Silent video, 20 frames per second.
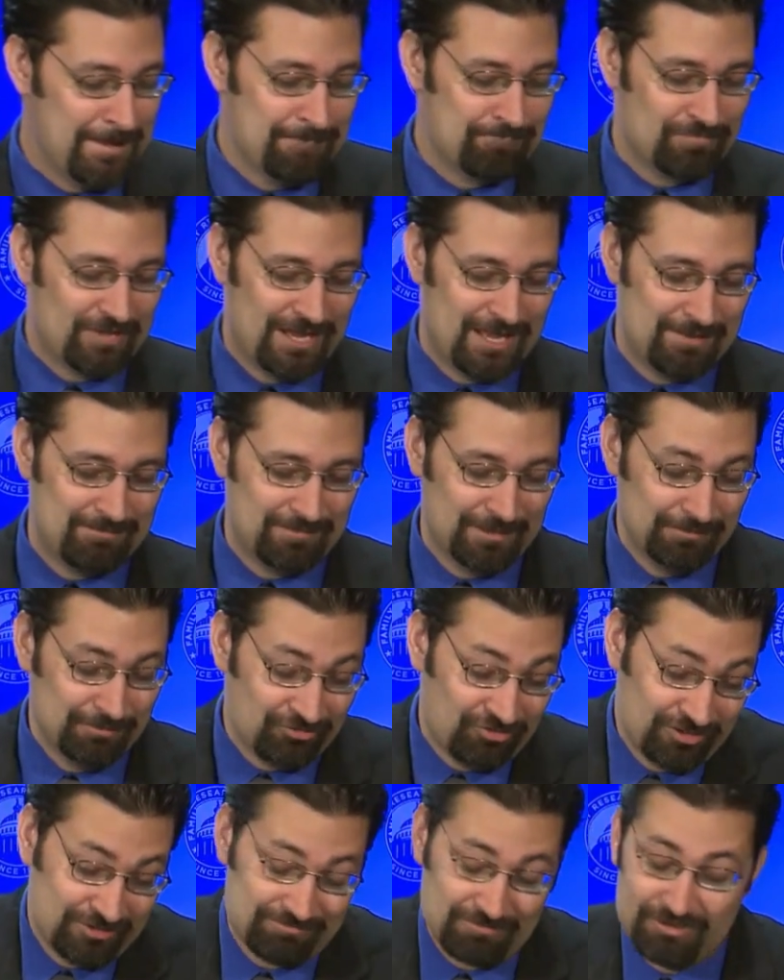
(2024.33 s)
It was
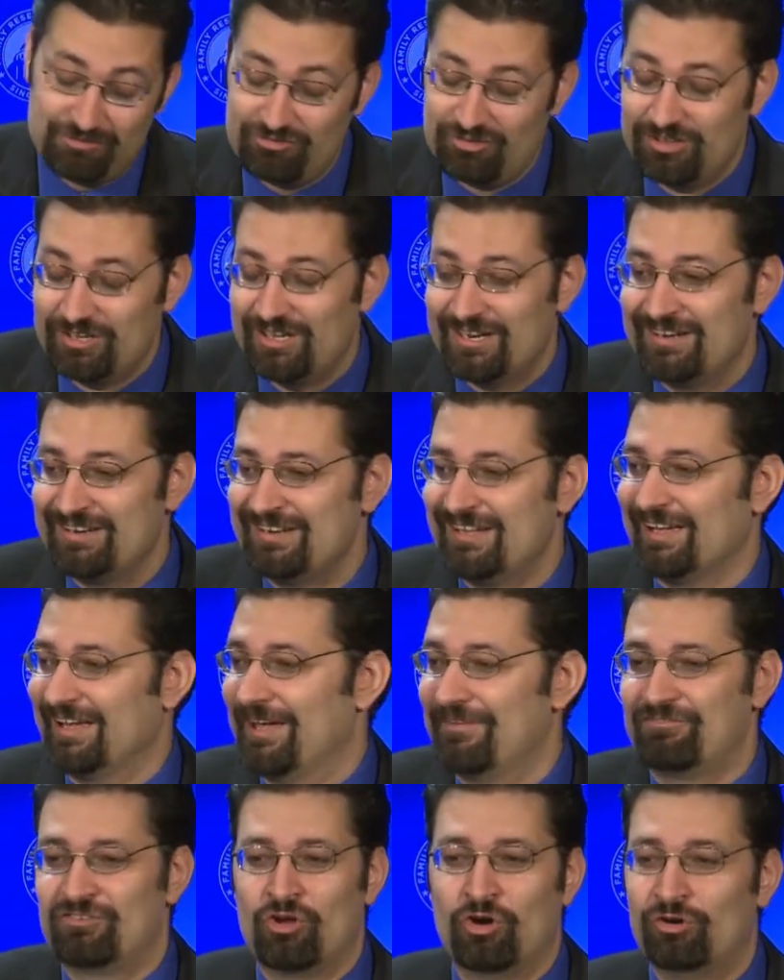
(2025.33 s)
a good idea.
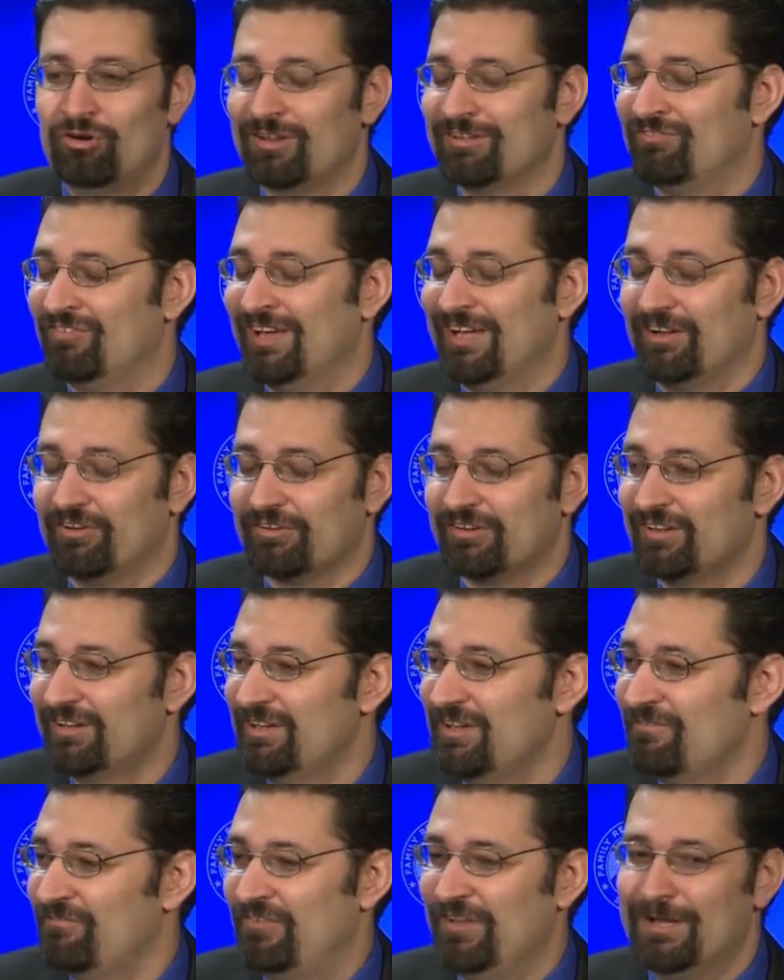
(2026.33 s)
It totally failed.
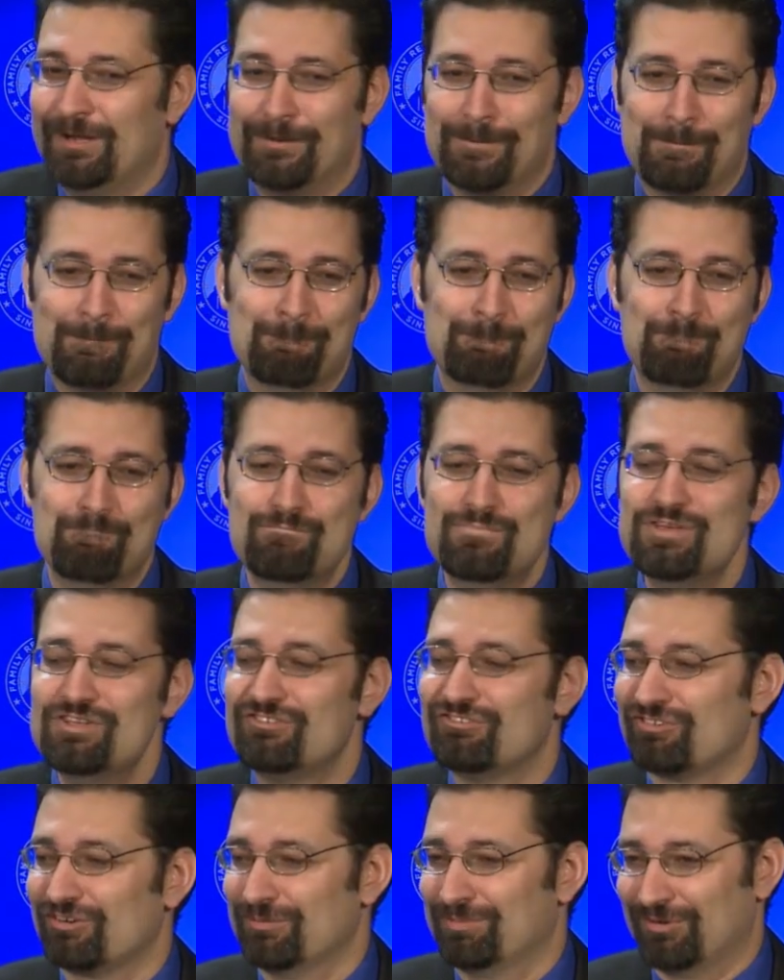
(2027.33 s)
Failed
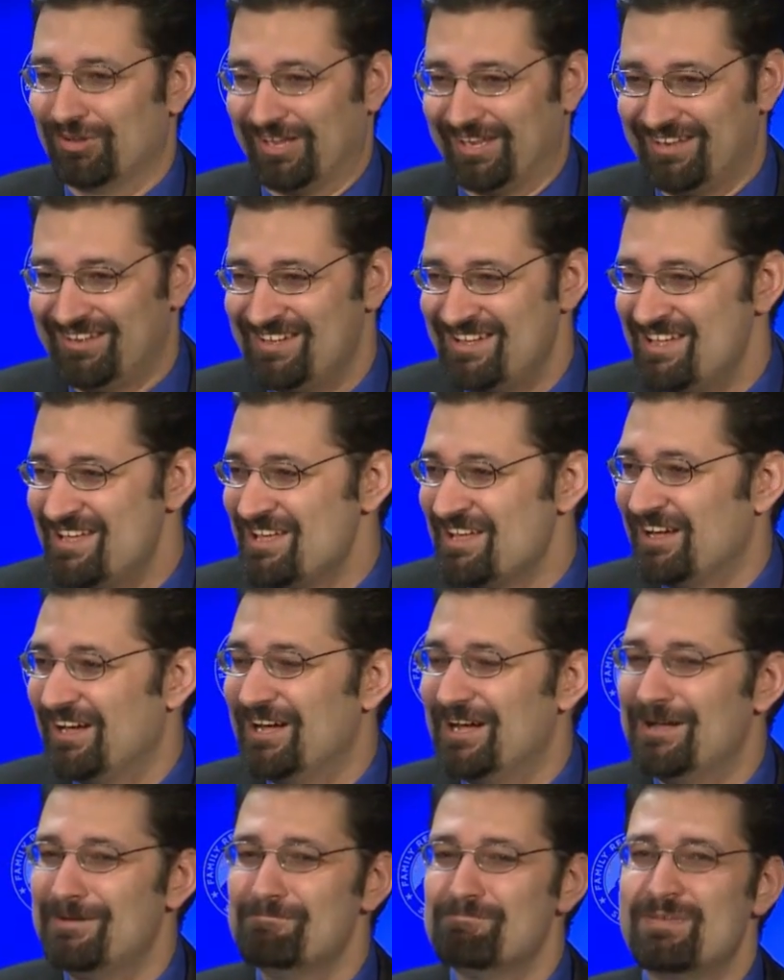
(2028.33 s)
miserably.
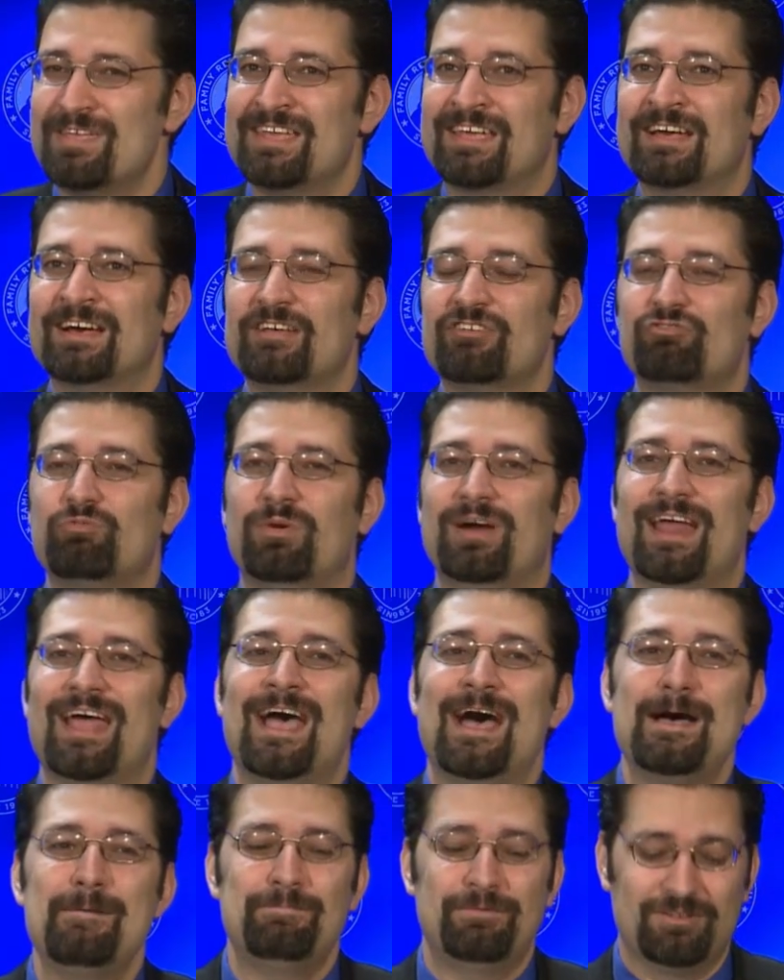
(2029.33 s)
Because what
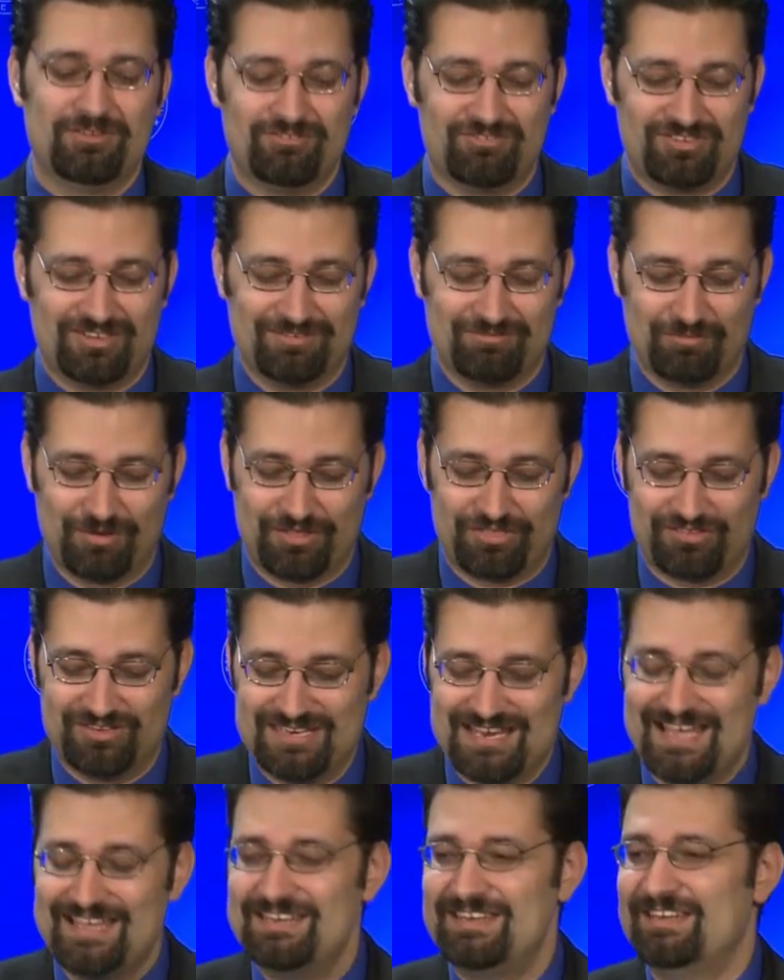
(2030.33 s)
happens with
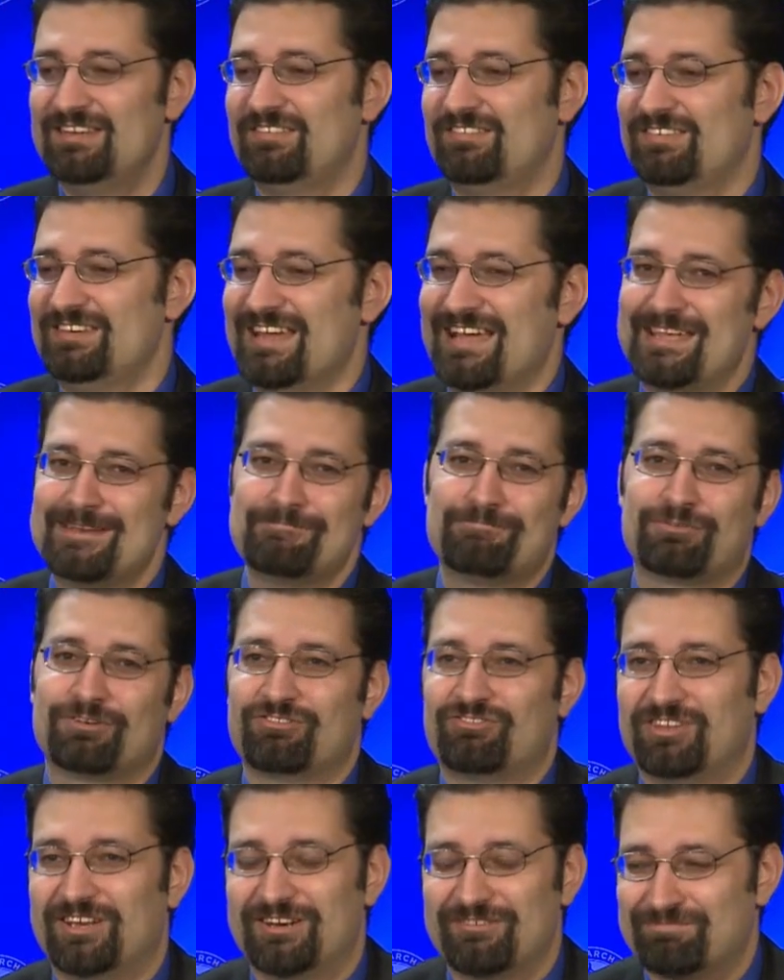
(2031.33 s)

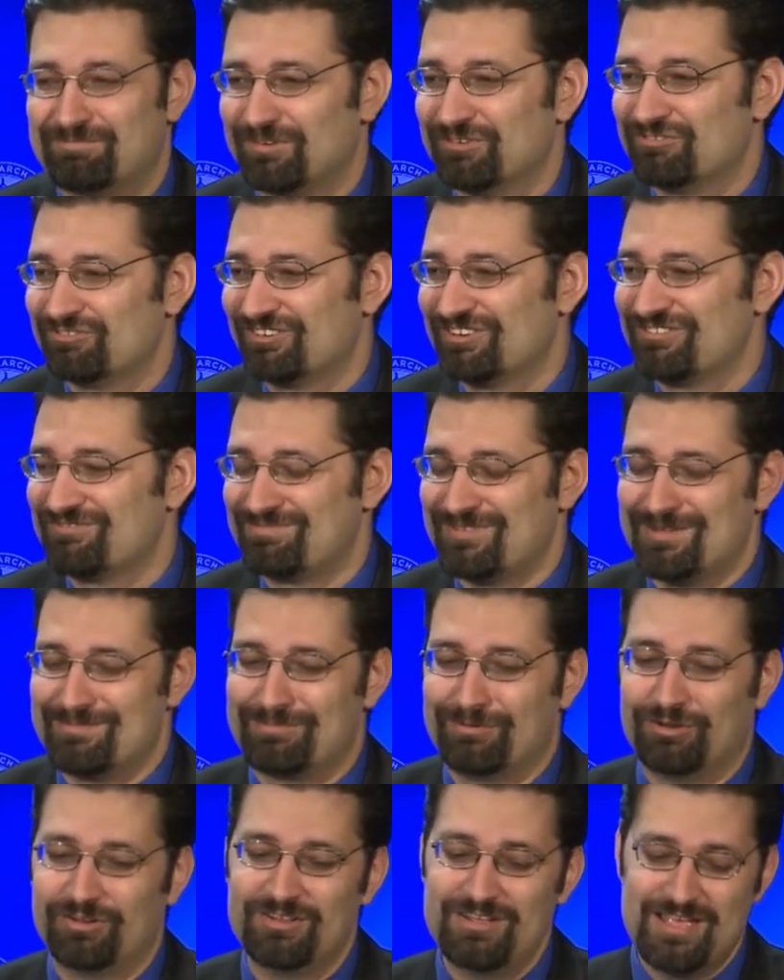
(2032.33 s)
99% of pro-choice
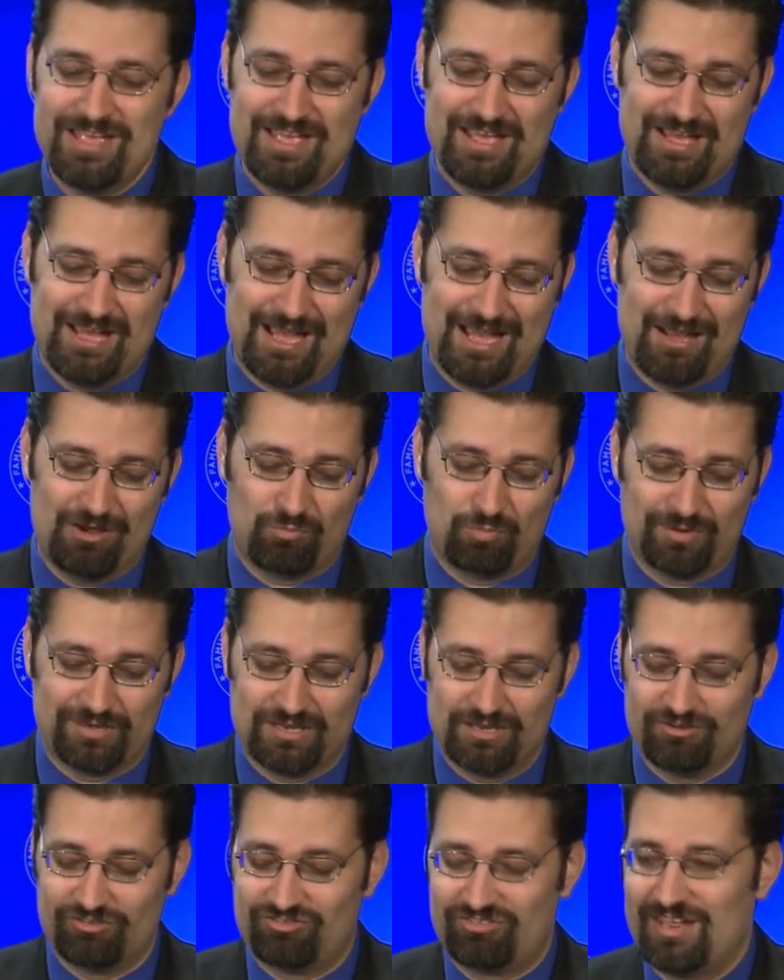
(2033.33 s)
people, when
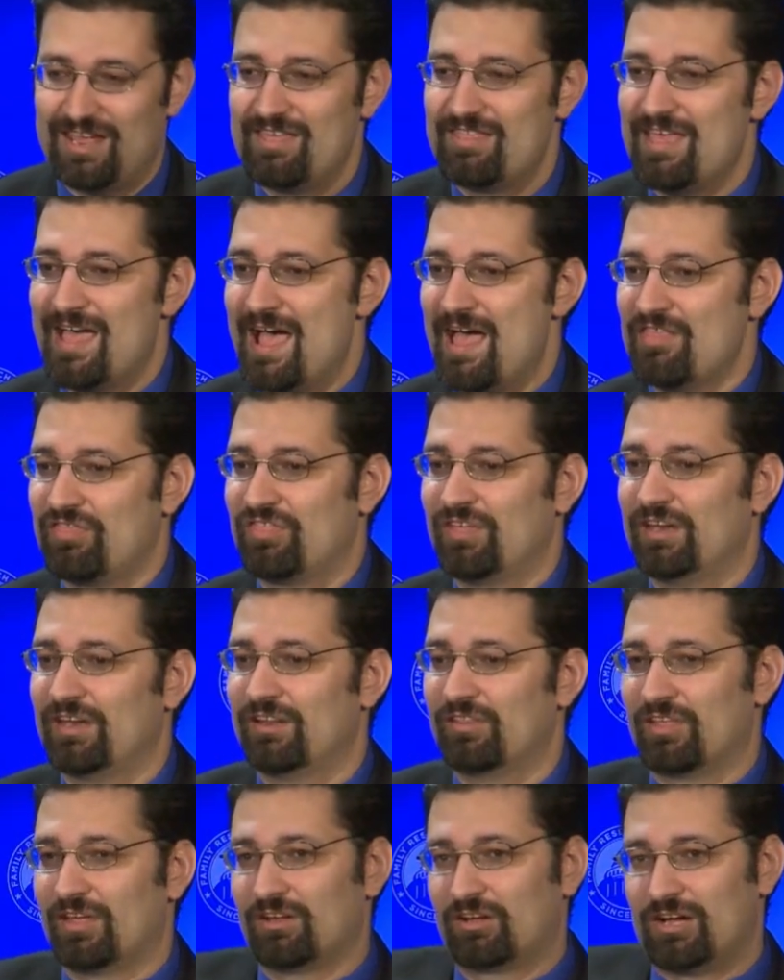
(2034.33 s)
you say that, then
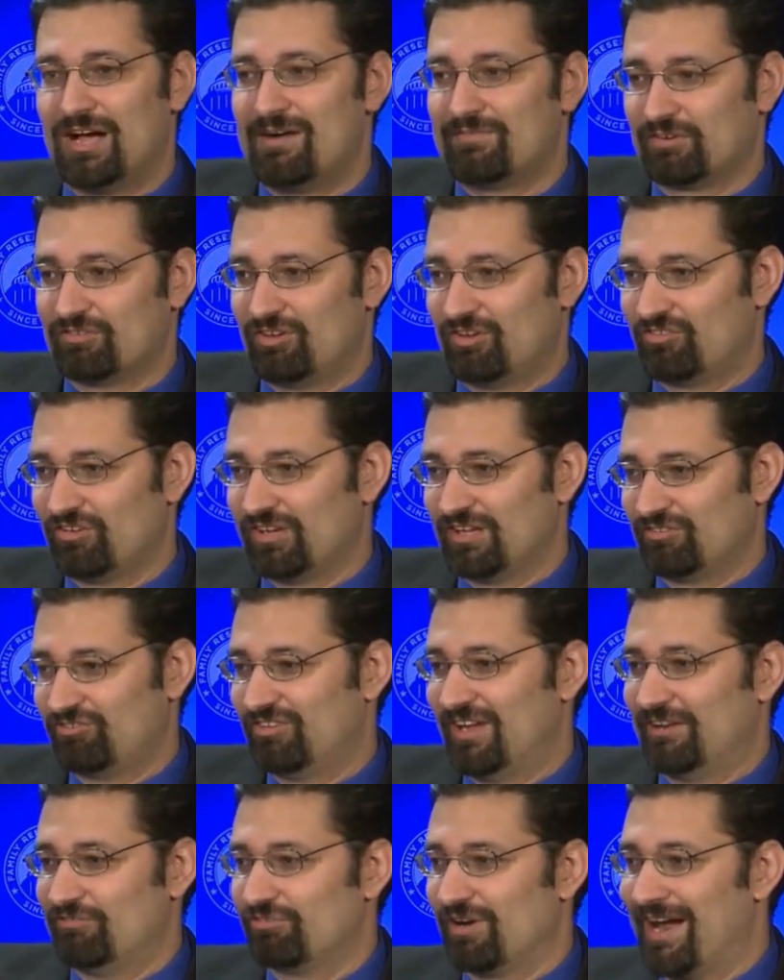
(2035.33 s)
the conversation gets
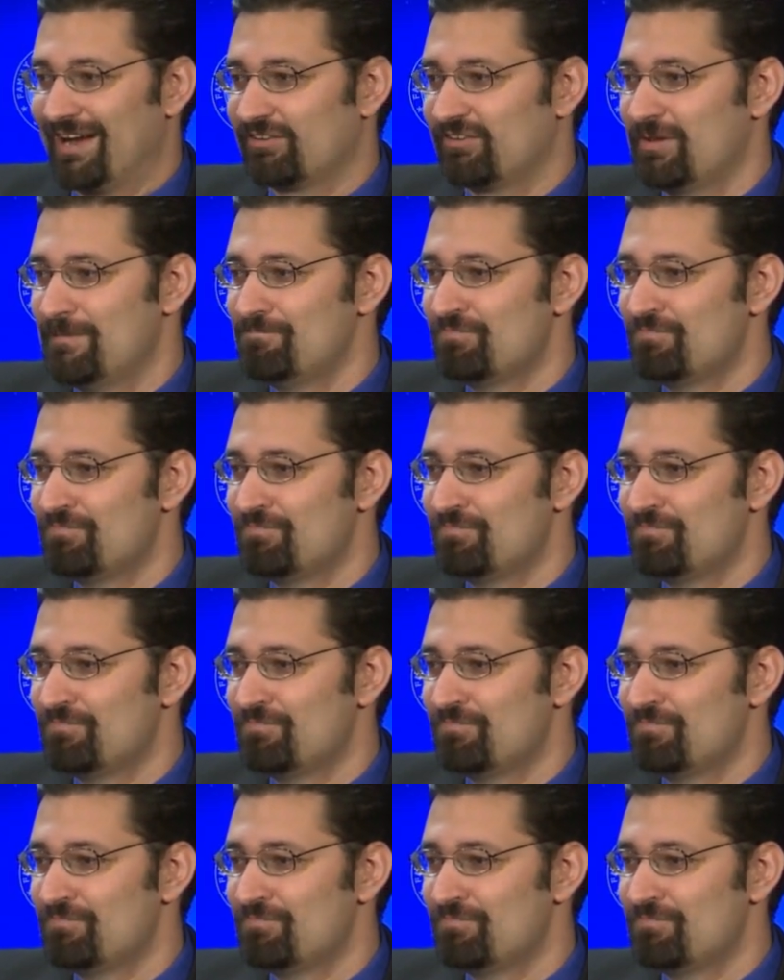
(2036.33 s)
sidetracked.